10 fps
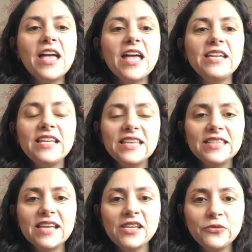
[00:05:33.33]

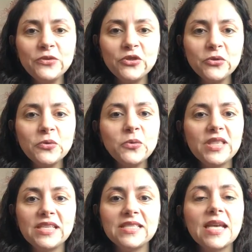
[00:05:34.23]
anything that you do
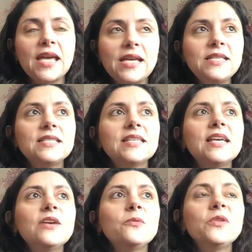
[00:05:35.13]
with intent,
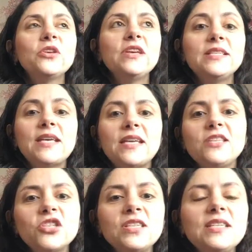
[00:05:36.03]
with
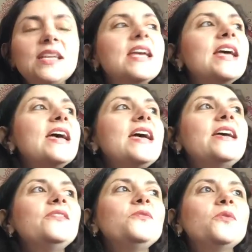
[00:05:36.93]
intention,
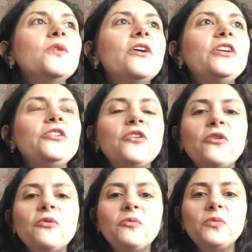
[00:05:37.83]
and
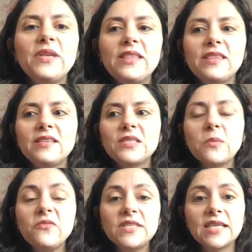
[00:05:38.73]
with
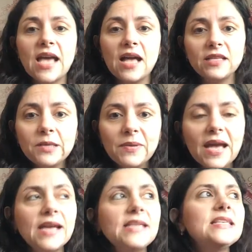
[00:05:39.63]
some physicality
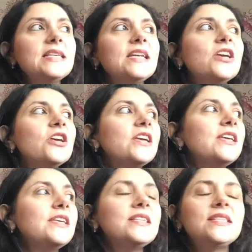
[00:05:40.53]
behind it
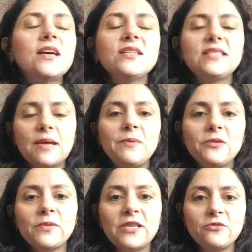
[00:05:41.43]
is a step in
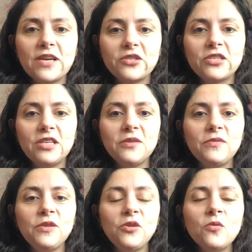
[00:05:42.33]
the right direction.
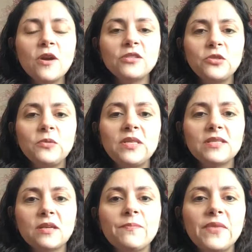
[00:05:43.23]
If you are doing
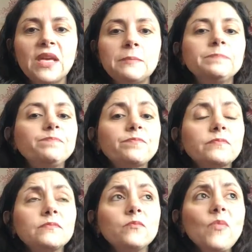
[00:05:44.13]
something
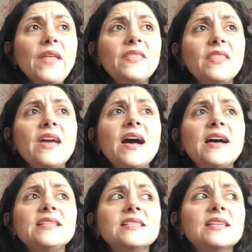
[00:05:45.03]
that